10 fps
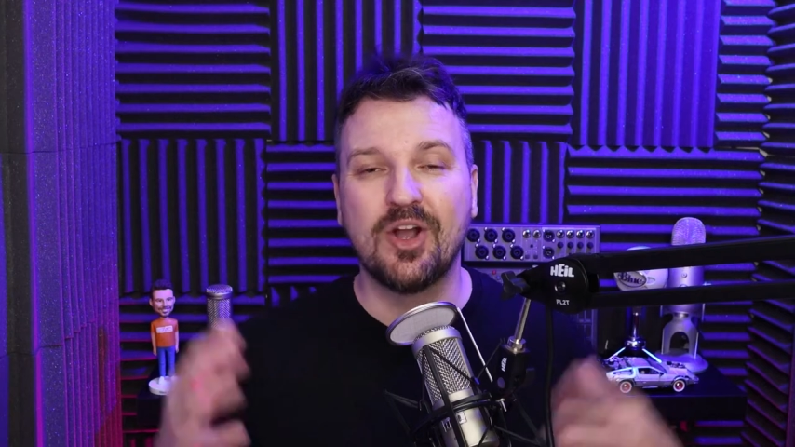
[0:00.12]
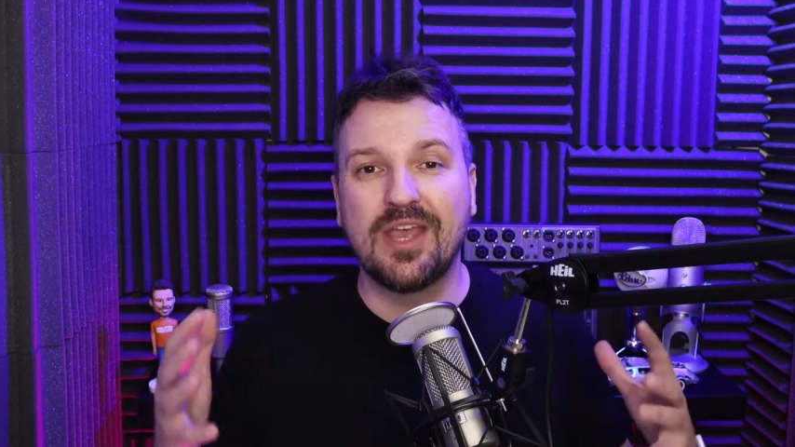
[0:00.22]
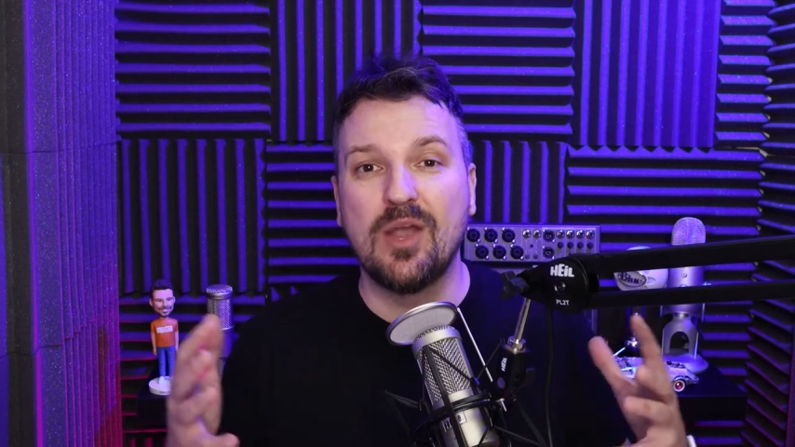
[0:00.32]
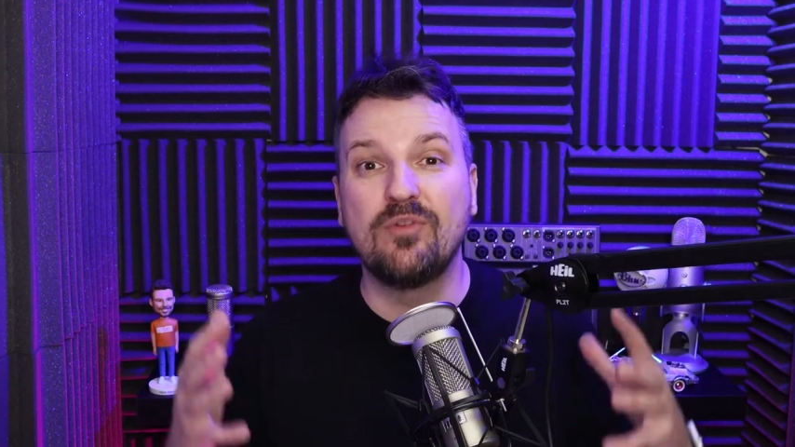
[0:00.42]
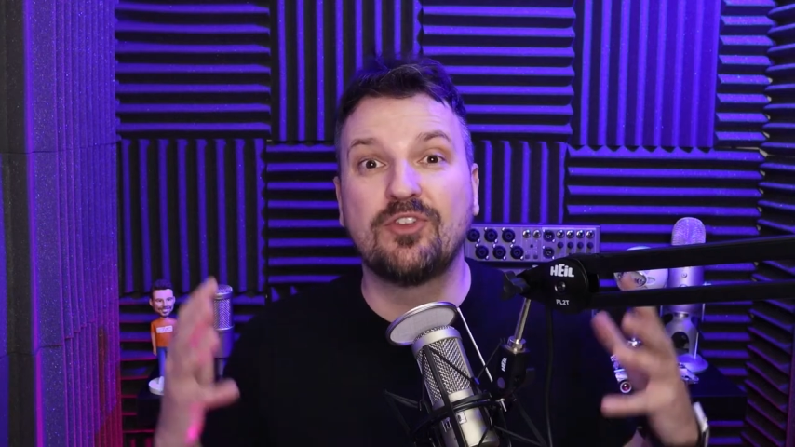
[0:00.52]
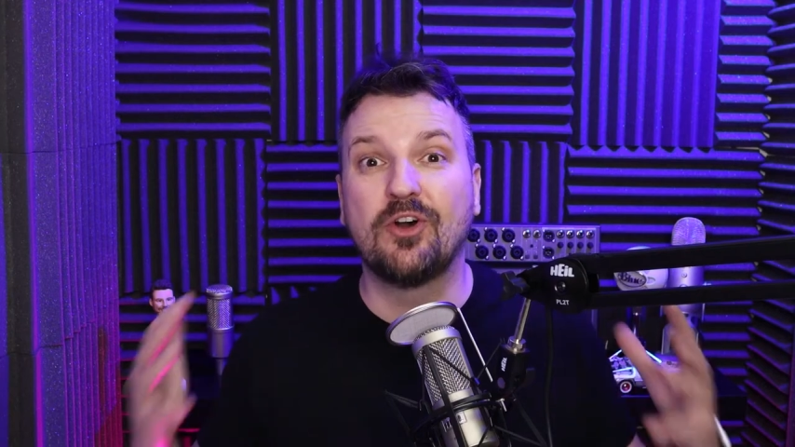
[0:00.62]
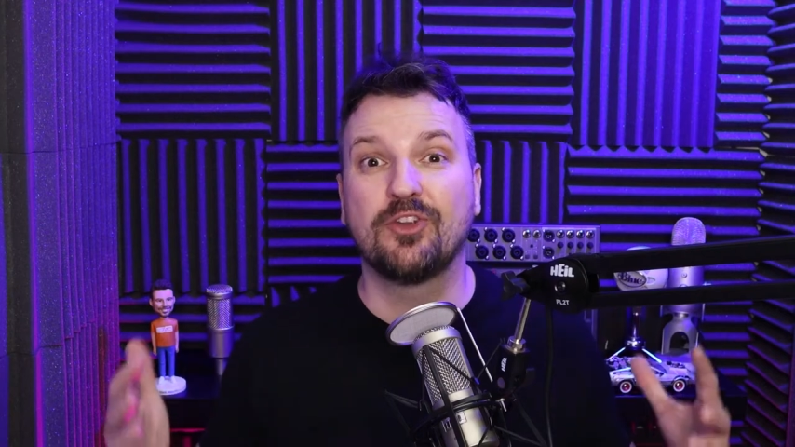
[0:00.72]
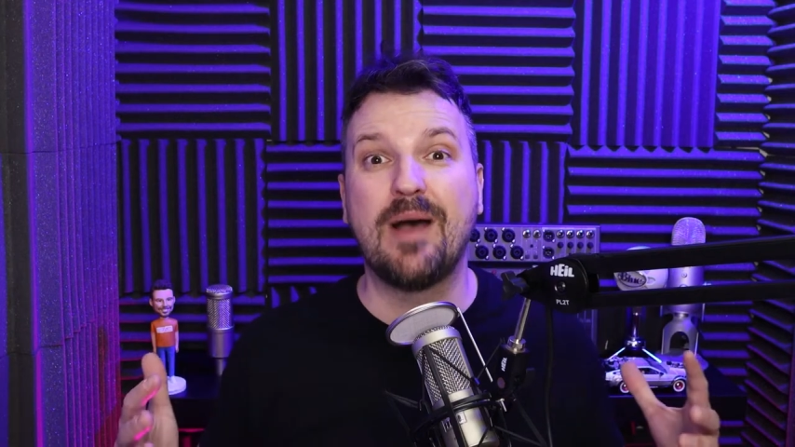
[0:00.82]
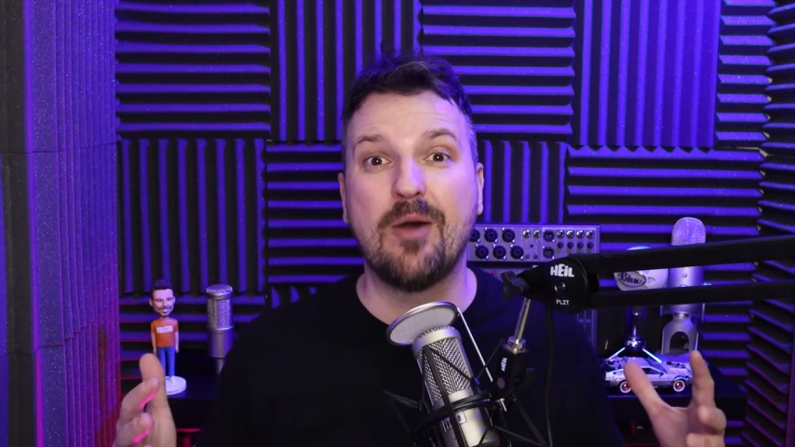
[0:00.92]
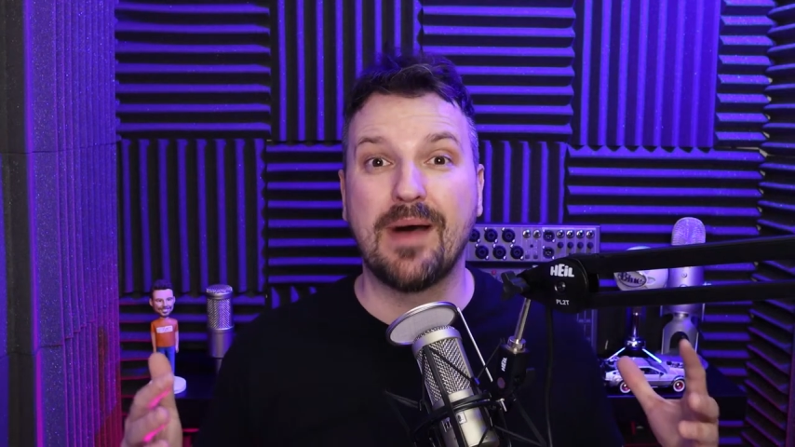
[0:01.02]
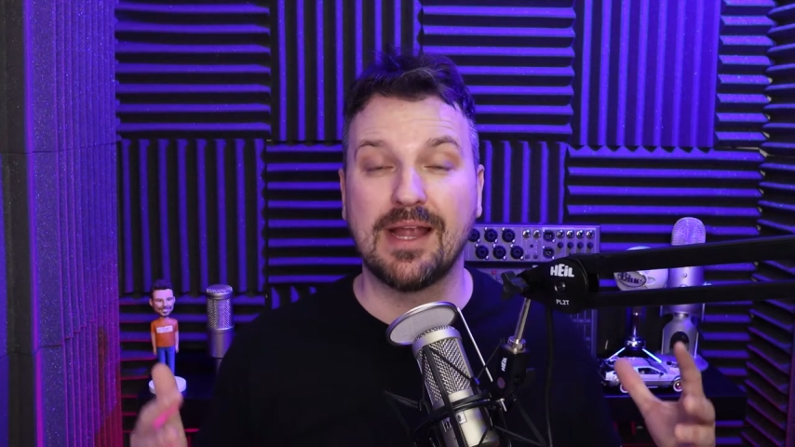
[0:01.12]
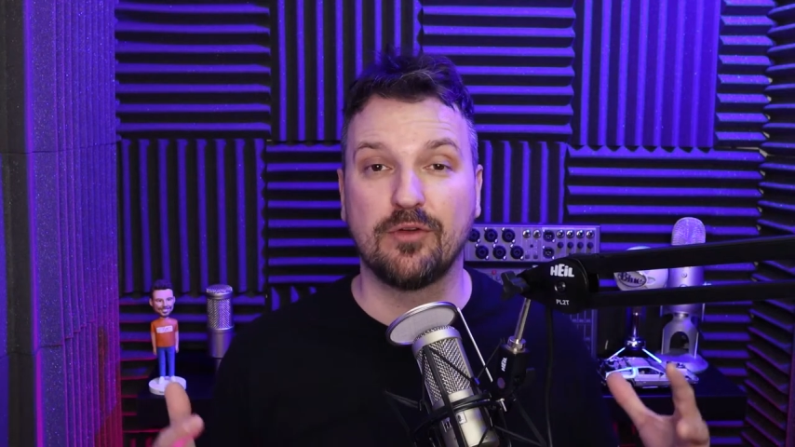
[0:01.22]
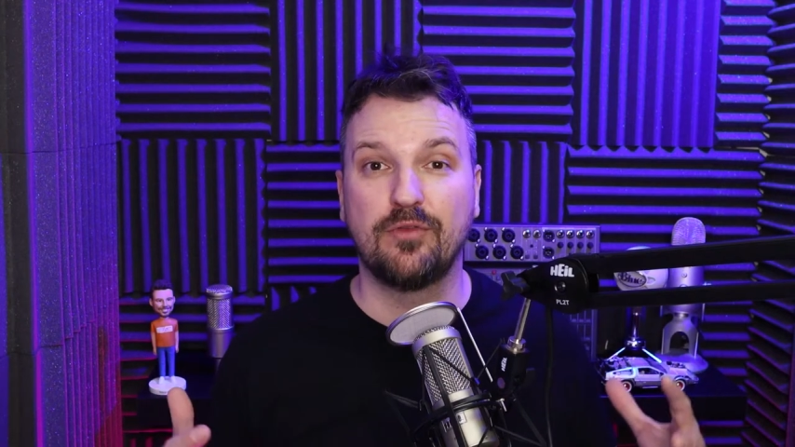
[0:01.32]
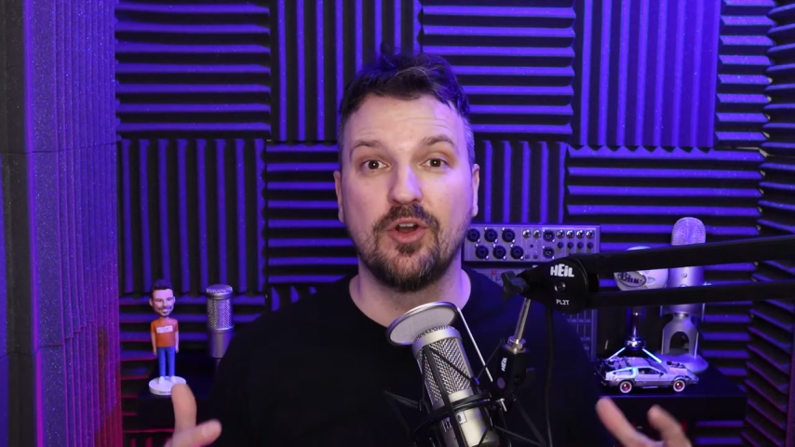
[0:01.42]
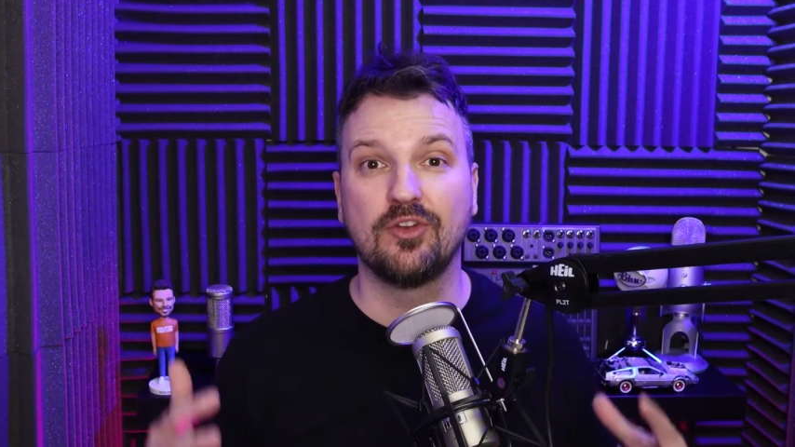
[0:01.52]
Okay, we've talked about
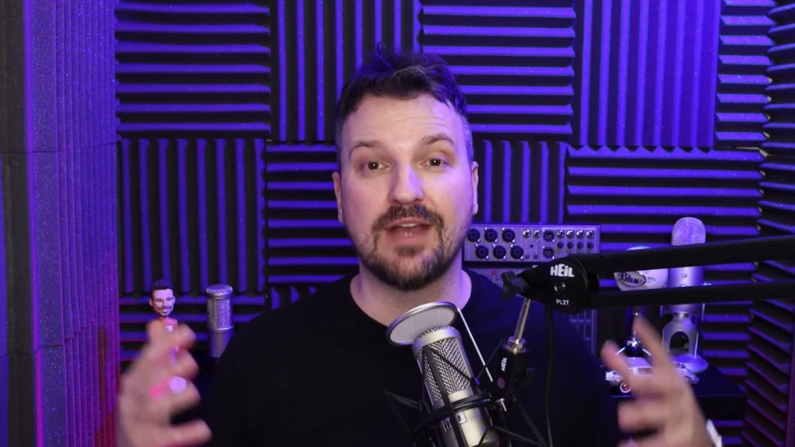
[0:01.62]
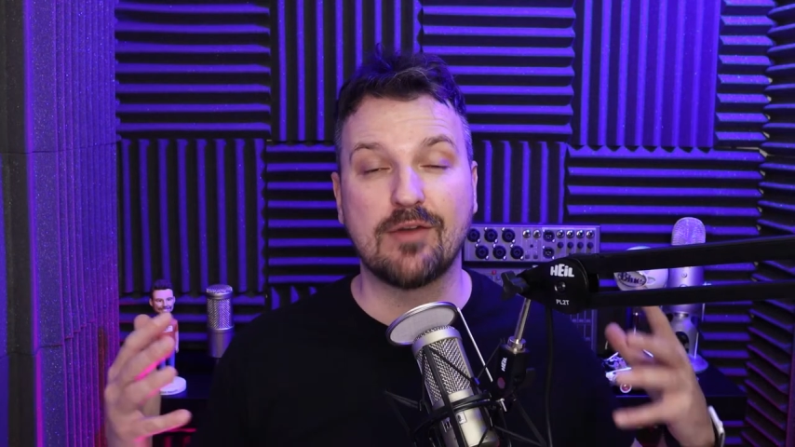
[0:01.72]
microphones